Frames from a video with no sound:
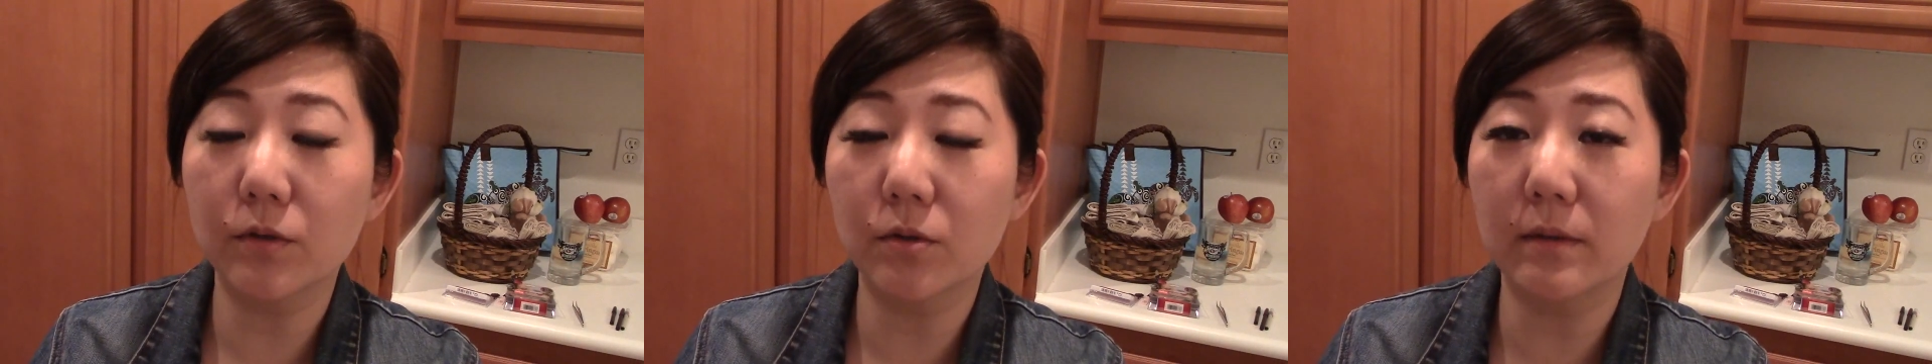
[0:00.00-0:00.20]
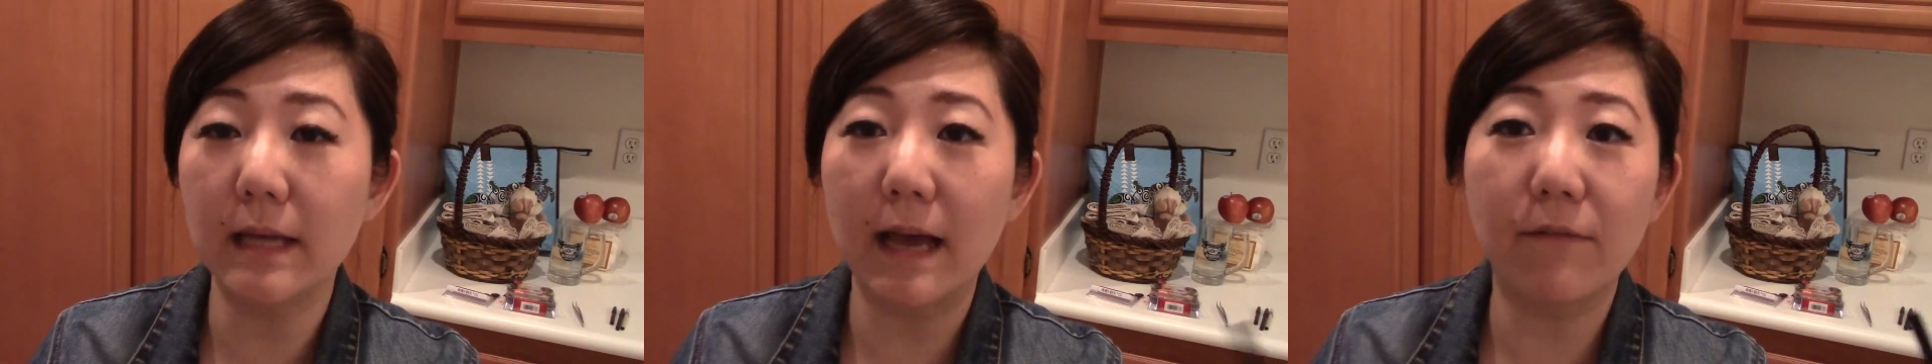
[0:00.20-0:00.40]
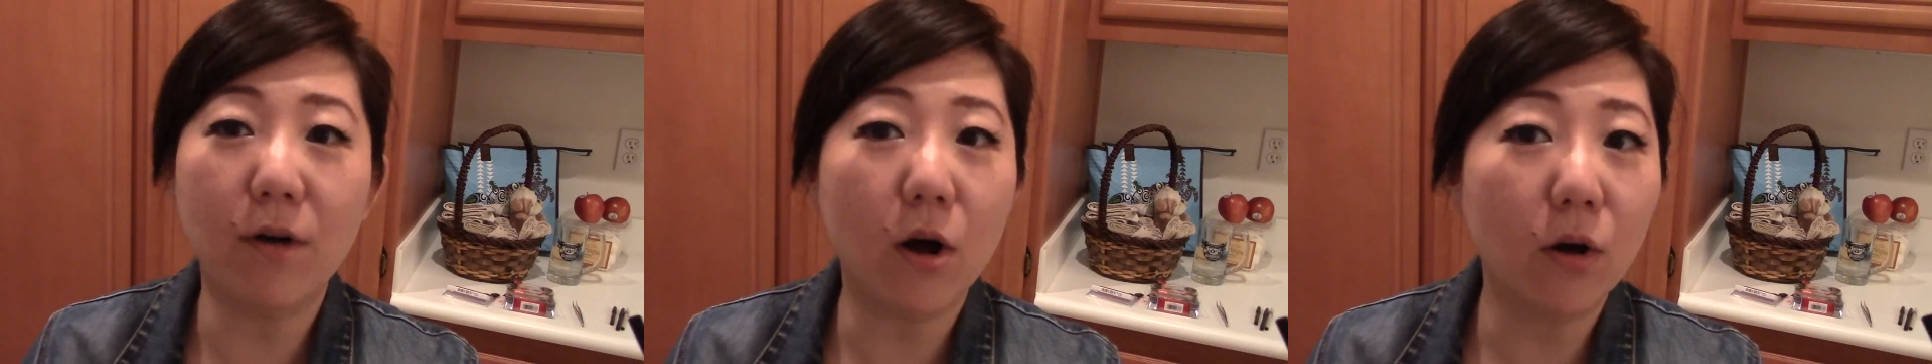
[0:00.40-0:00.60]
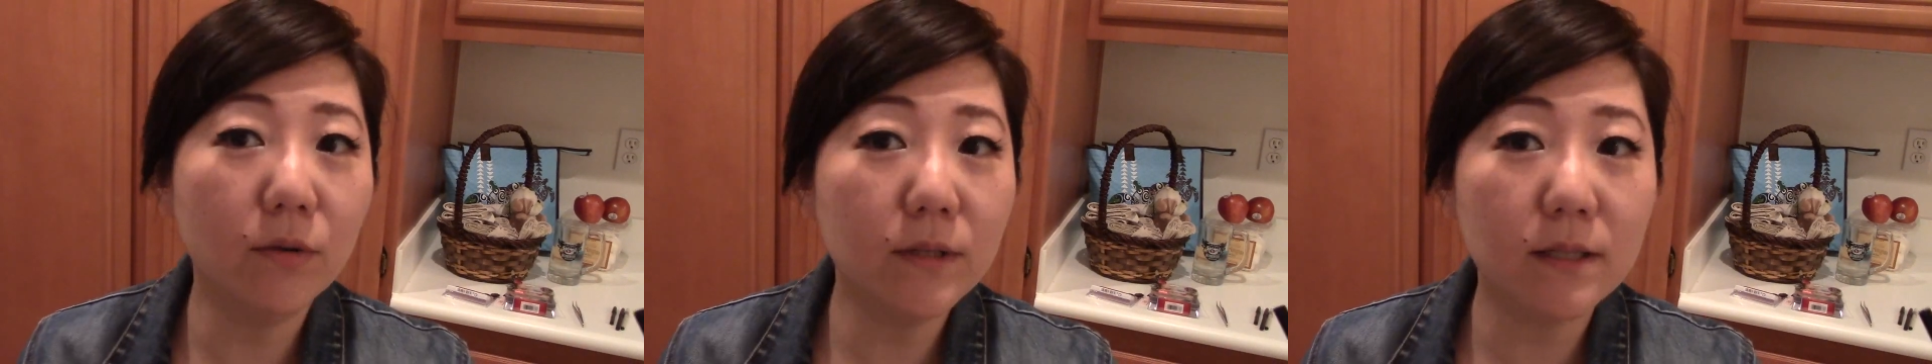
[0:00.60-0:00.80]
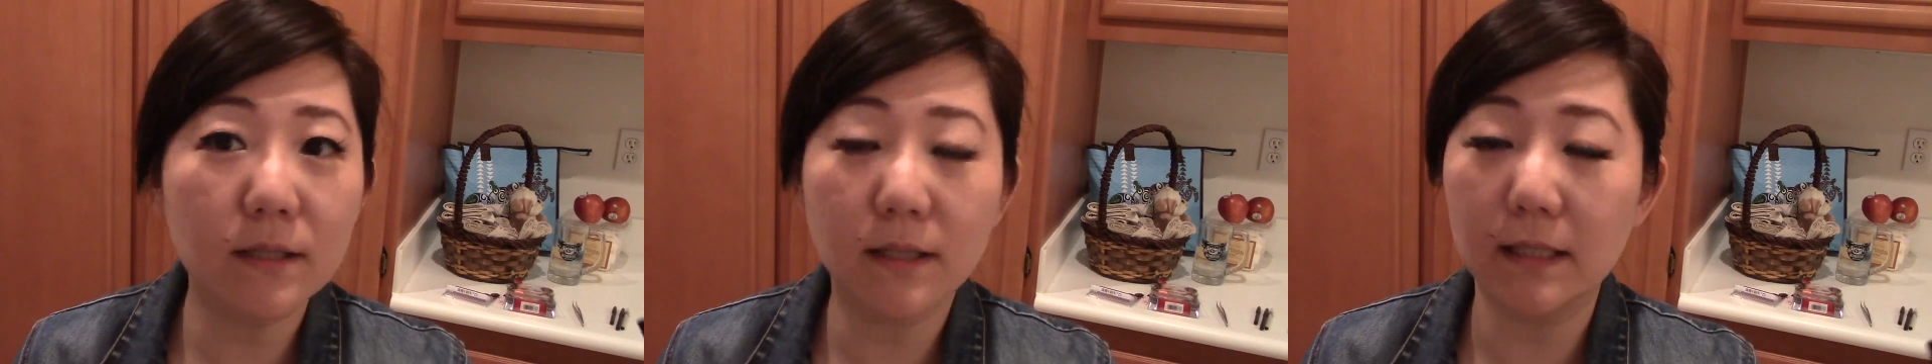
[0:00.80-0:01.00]
So they have all
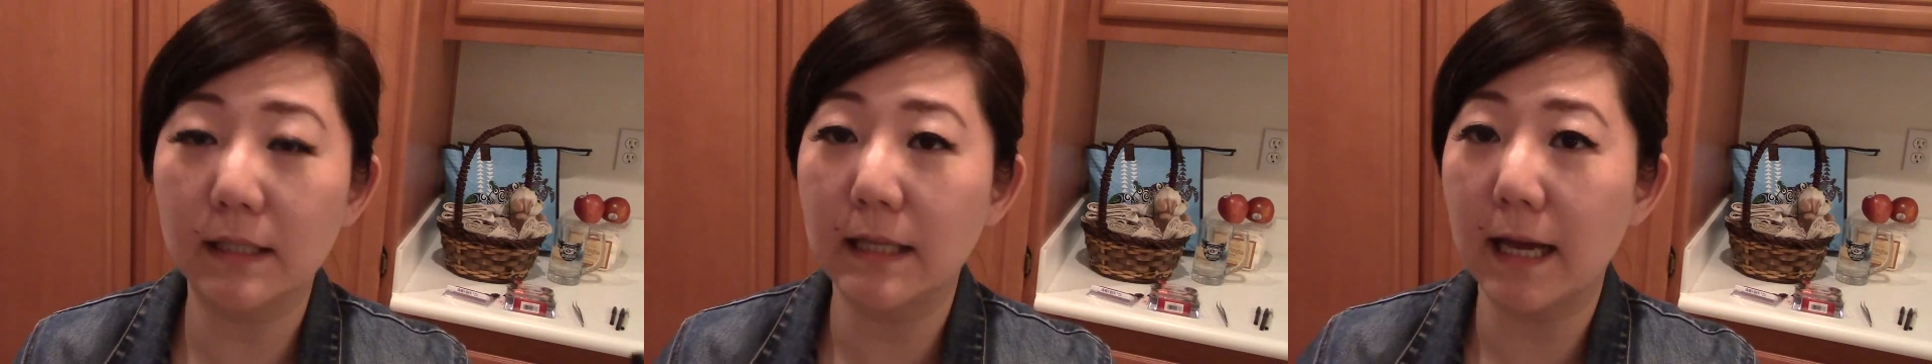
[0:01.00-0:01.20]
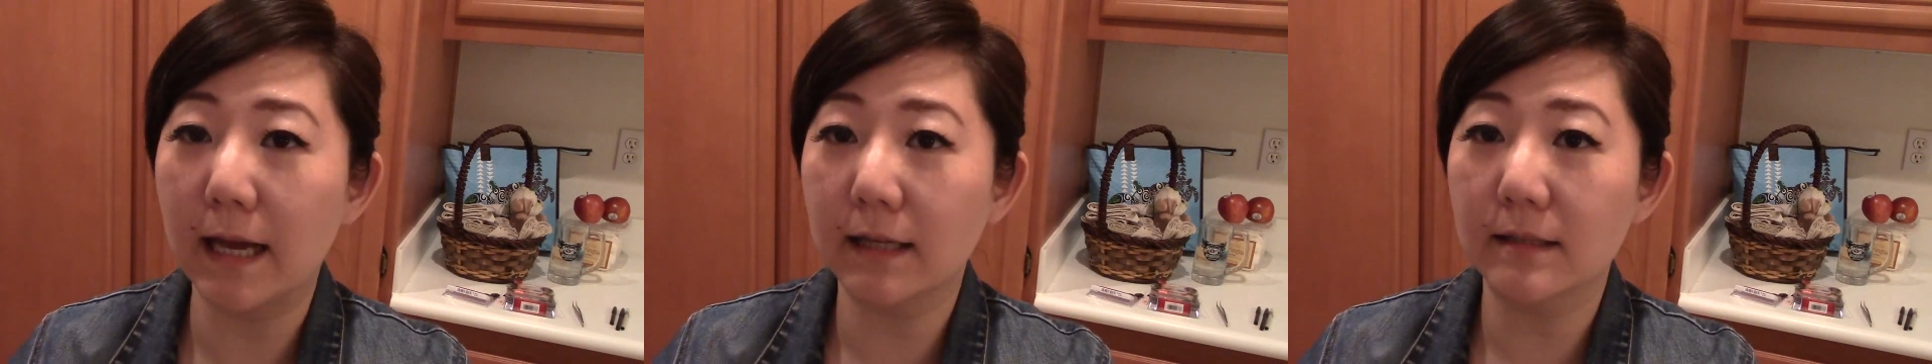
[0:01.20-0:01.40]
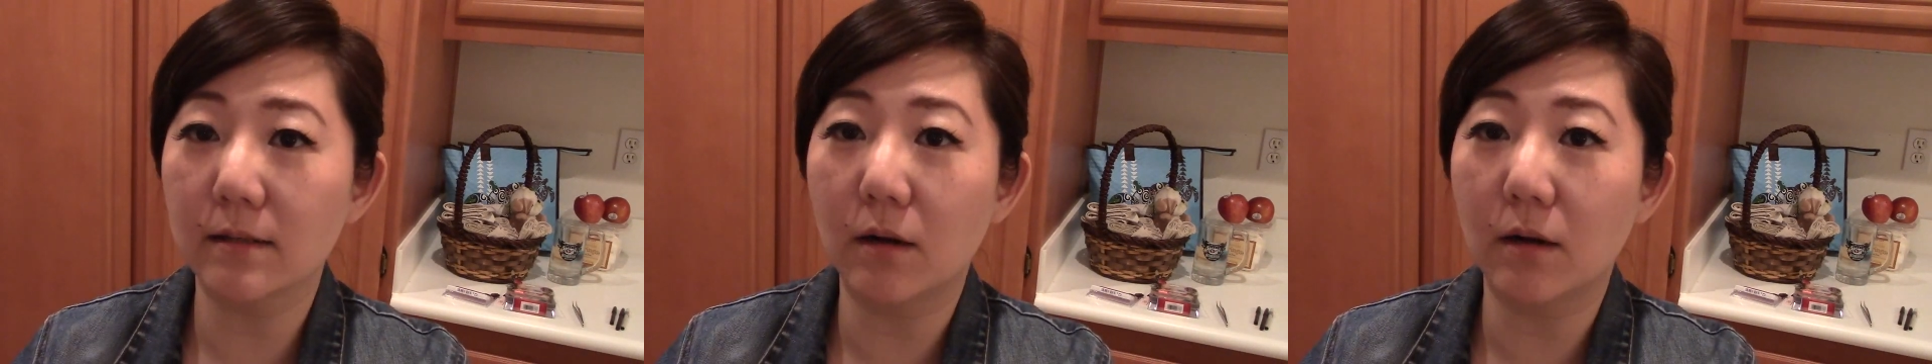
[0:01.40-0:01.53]
these knickknacks,